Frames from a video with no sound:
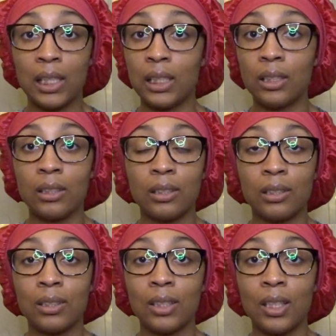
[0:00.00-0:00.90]
it is.
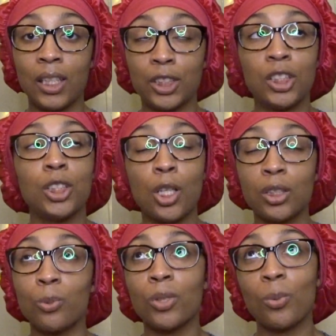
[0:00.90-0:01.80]
And she chose
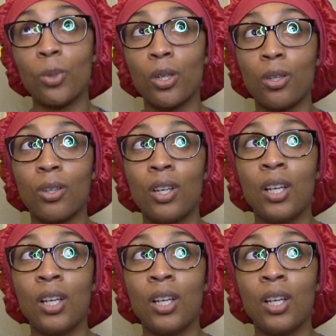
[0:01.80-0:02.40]
the real world.